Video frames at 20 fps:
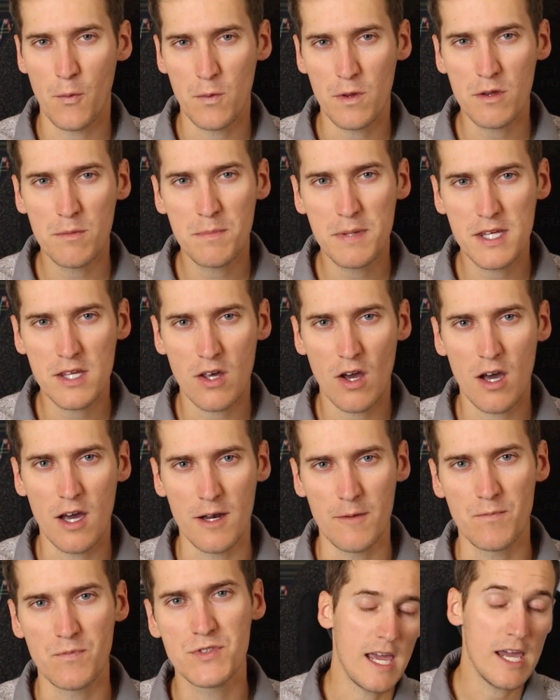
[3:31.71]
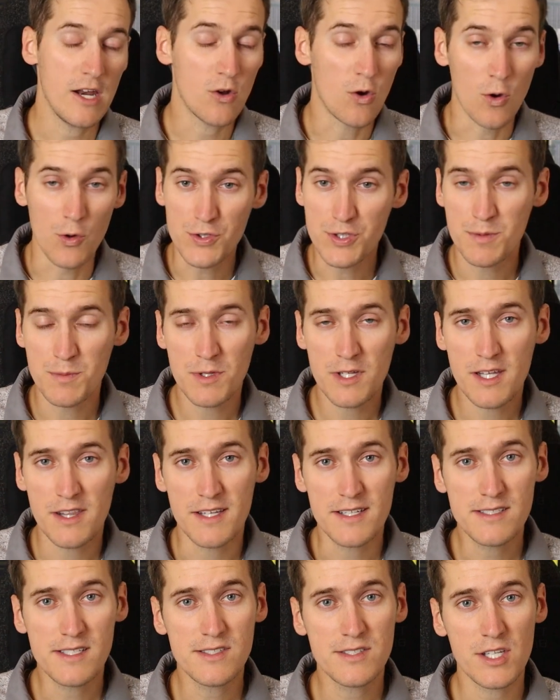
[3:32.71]
will be gone. And ultimately,
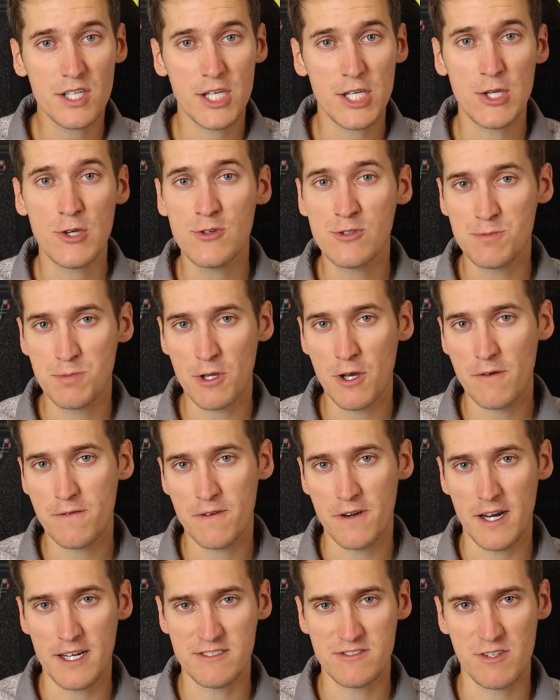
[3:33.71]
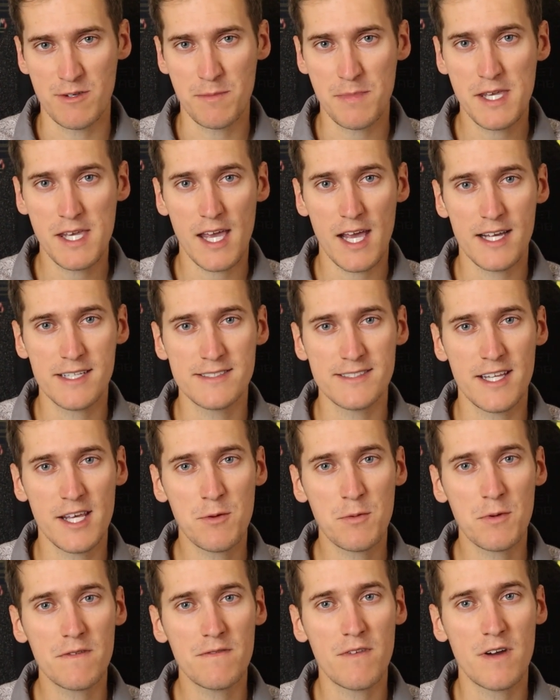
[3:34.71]
this is a huge blow for SVB, as
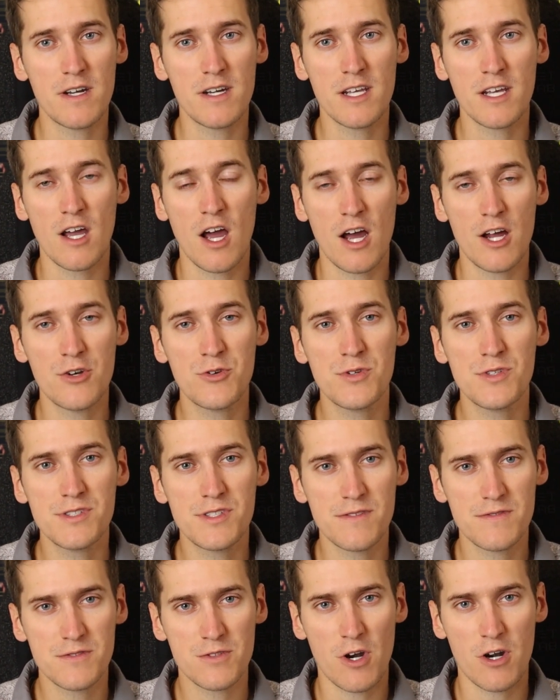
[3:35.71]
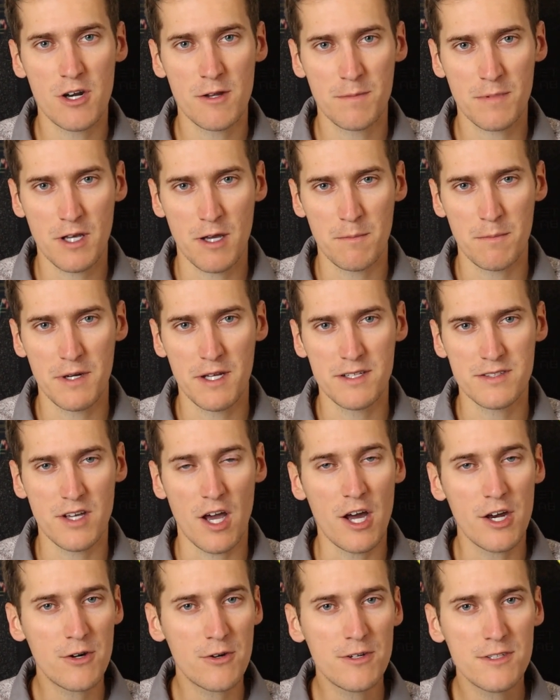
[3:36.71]
they were funding hundreds of startup companies,
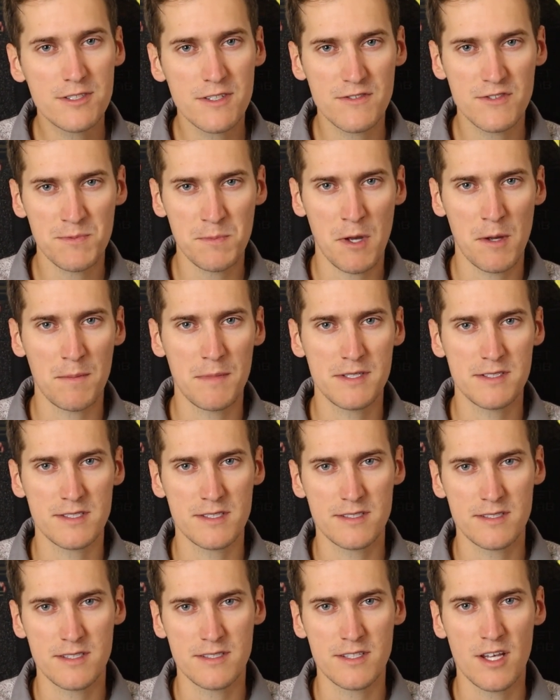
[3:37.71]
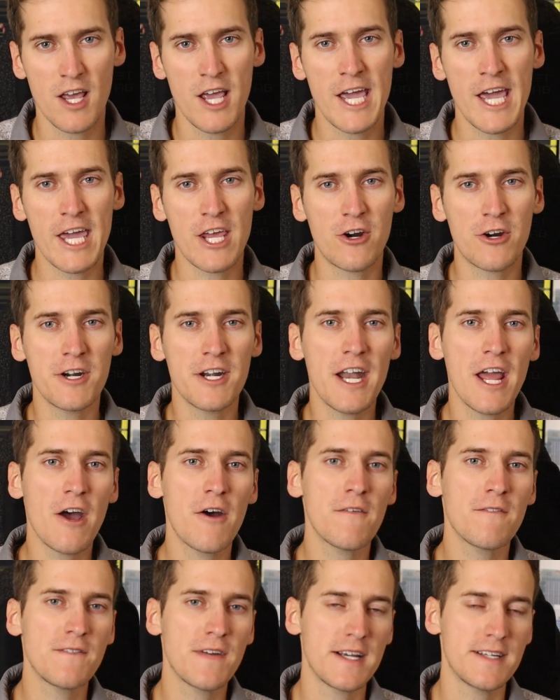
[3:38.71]
hundreds of small businesses, and are
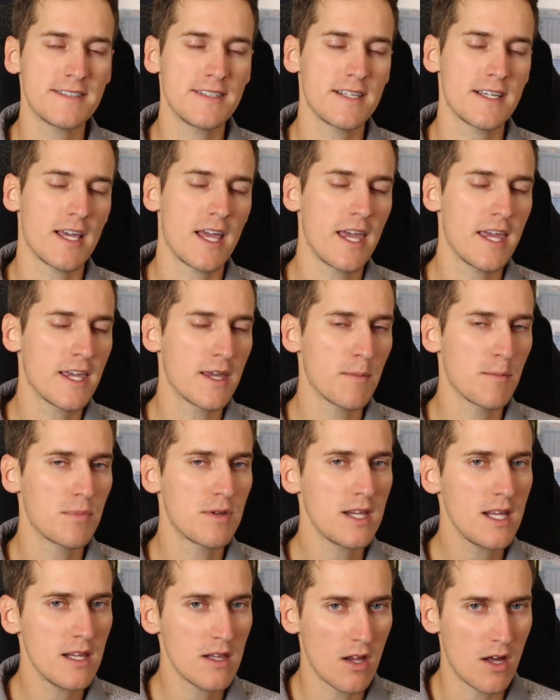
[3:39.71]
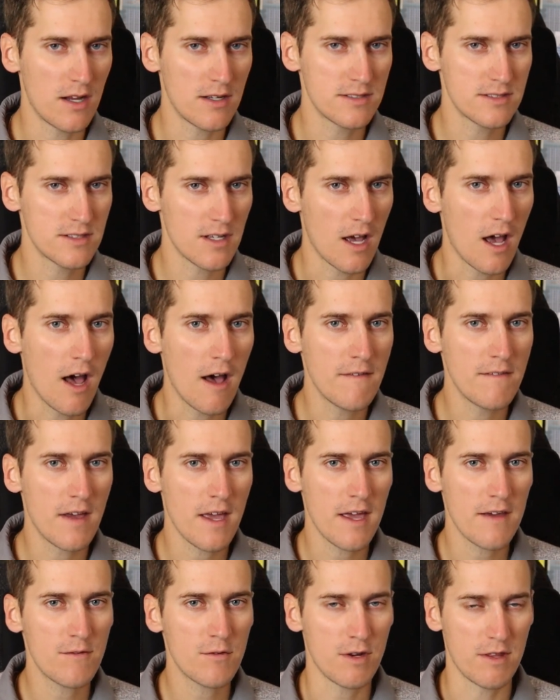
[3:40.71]
now facing a complete loss of
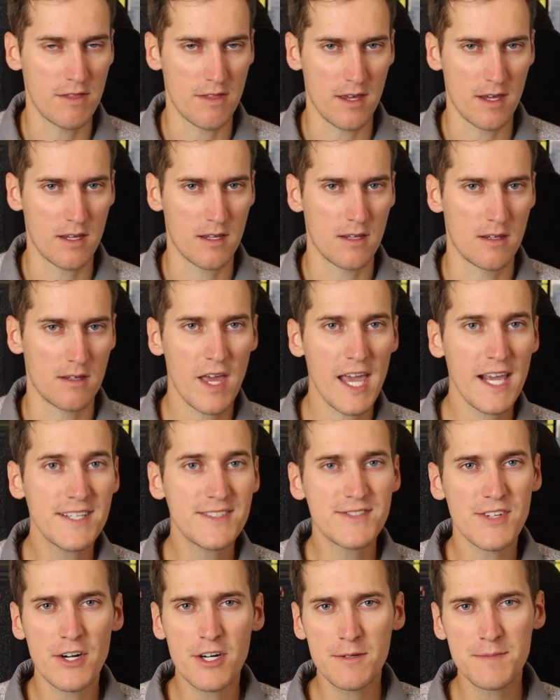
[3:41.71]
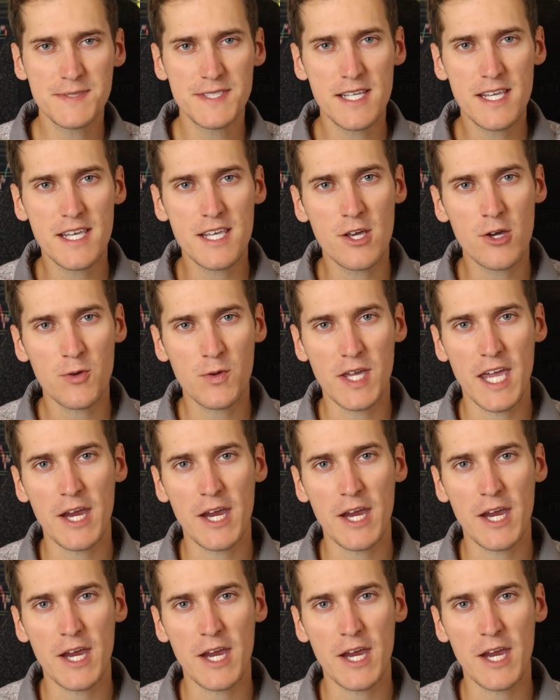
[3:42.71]
everything. A startup CEO,